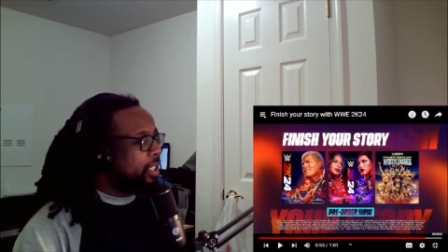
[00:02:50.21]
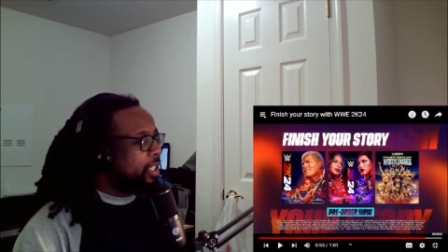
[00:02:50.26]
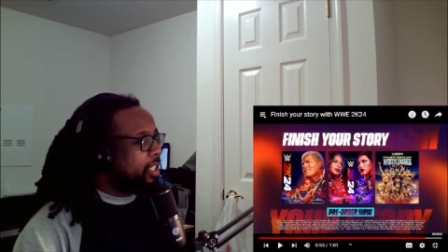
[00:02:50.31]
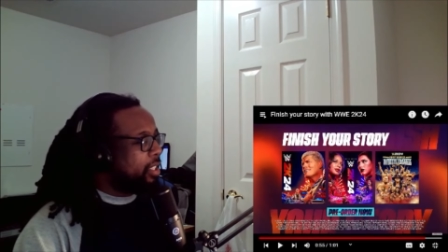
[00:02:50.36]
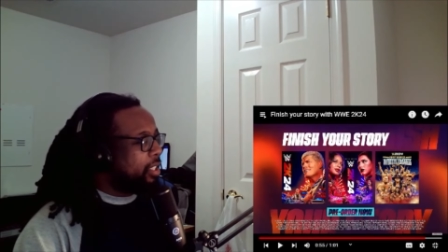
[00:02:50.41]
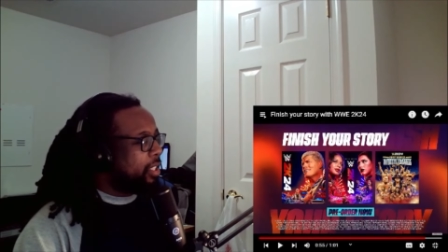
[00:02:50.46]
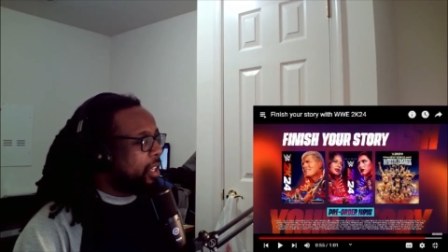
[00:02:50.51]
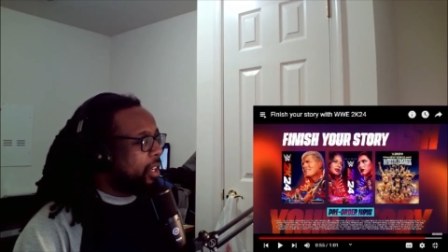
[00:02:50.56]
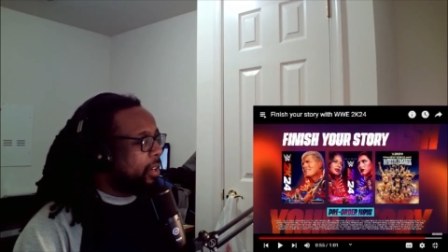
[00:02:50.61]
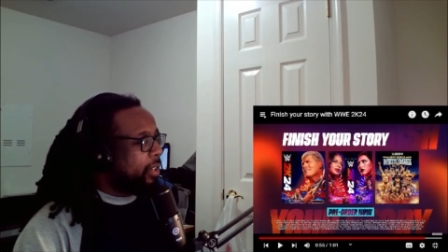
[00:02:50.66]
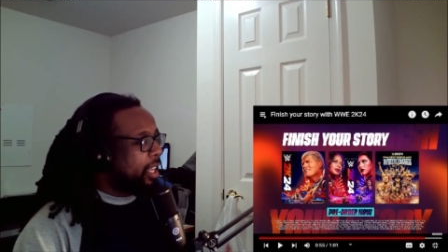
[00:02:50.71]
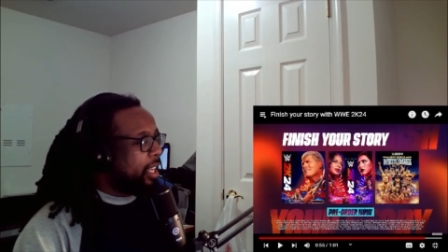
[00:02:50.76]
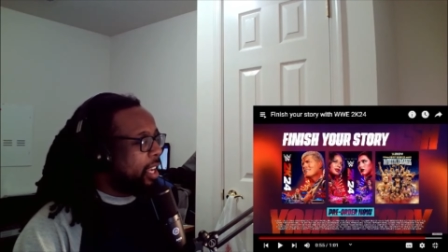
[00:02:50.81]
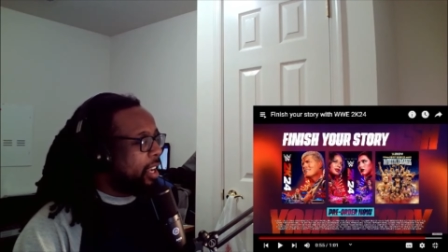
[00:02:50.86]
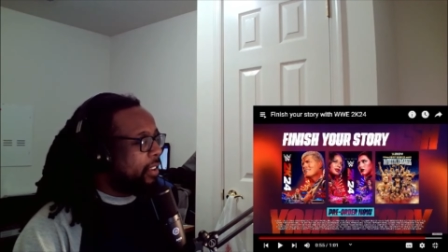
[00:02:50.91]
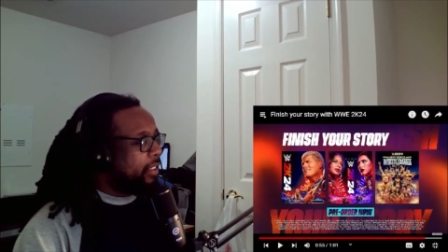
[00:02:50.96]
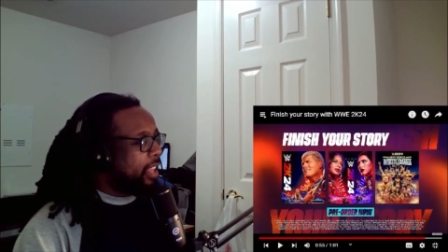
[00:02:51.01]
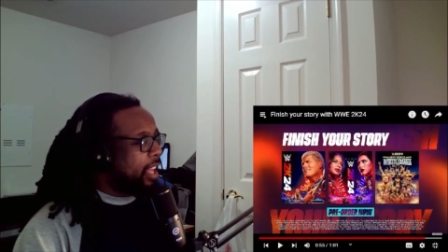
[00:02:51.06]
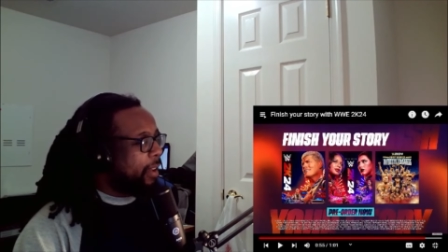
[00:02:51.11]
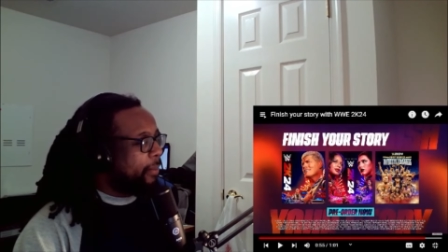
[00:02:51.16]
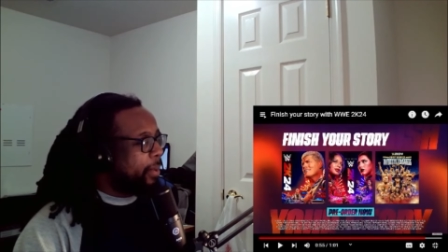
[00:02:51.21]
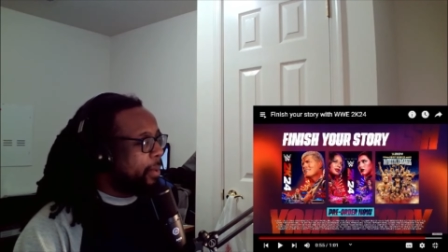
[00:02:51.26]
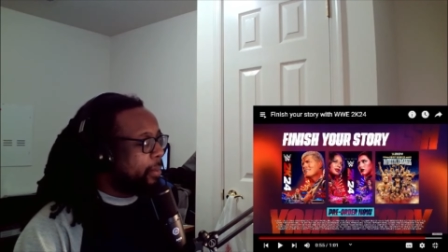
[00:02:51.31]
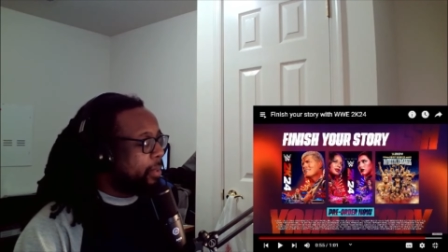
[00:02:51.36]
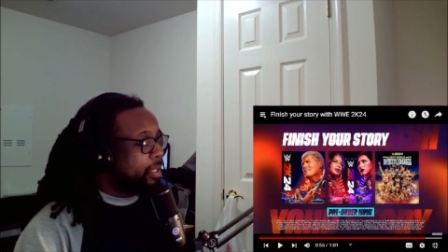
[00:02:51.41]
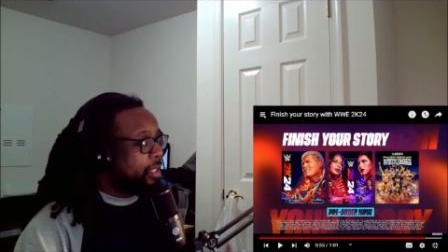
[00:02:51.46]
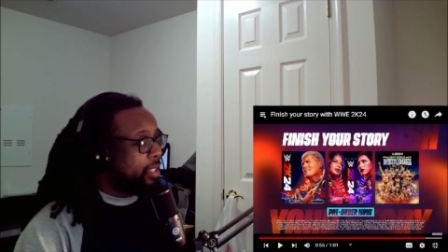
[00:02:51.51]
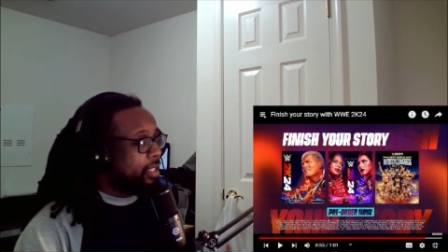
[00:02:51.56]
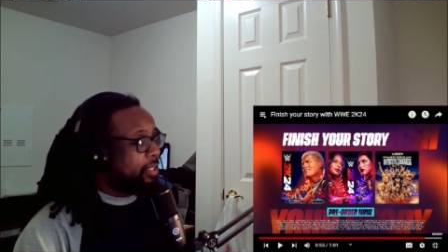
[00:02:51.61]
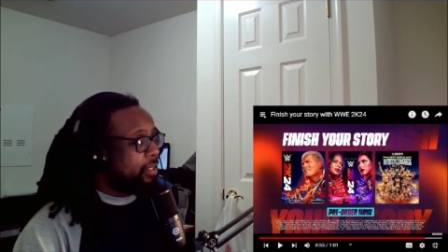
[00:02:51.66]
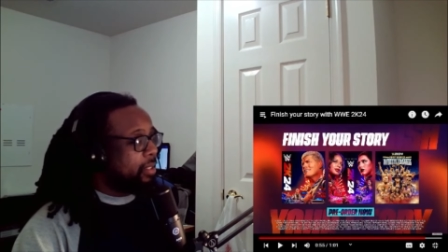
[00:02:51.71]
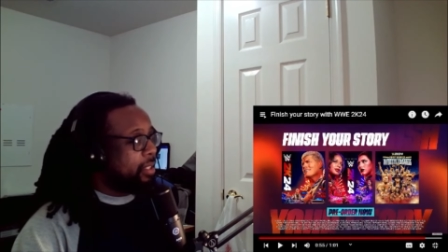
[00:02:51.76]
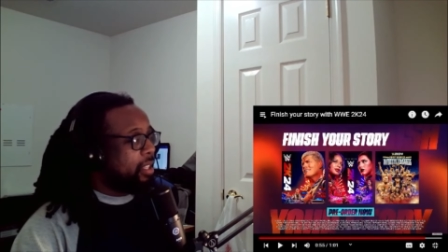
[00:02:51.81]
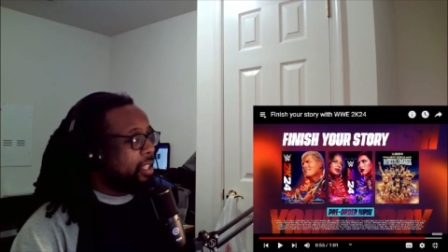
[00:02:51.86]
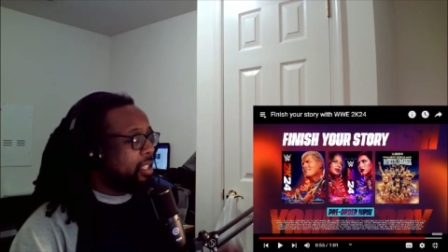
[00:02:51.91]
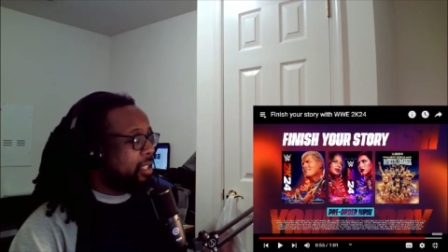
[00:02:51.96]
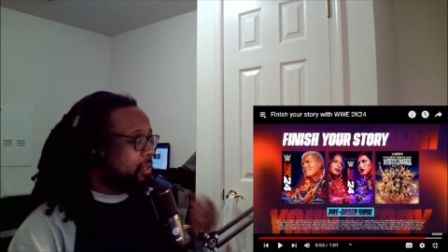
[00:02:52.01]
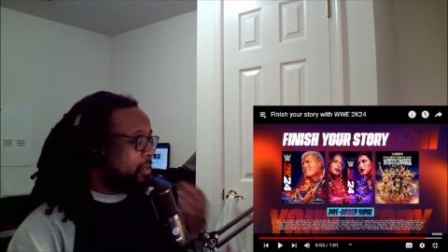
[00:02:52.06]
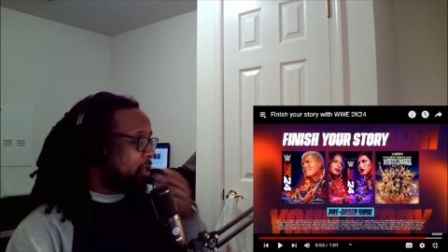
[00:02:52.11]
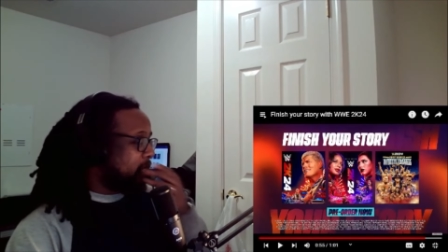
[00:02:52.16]
So yeah, a lot of people
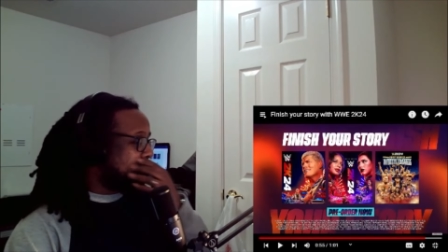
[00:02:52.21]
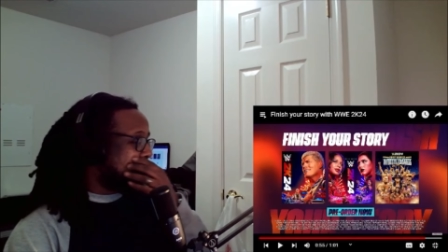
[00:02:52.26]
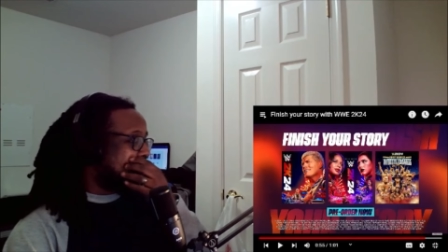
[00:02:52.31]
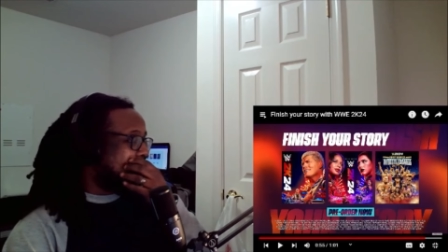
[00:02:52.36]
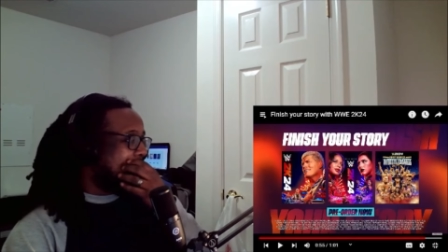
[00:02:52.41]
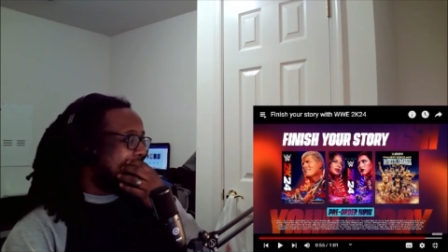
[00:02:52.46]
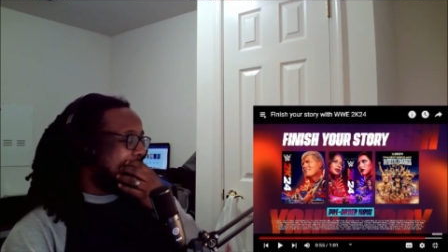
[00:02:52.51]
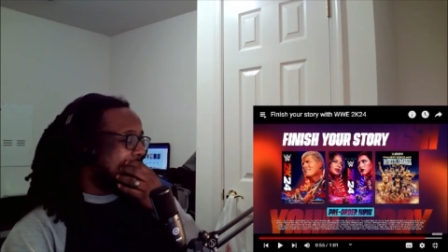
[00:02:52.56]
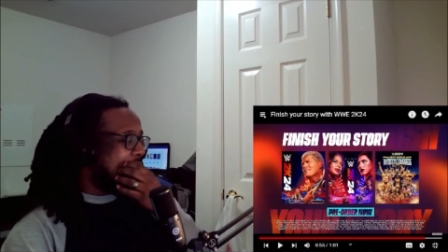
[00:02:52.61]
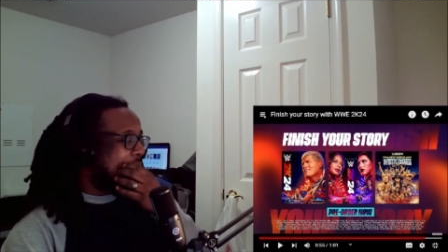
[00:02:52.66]
is wondering.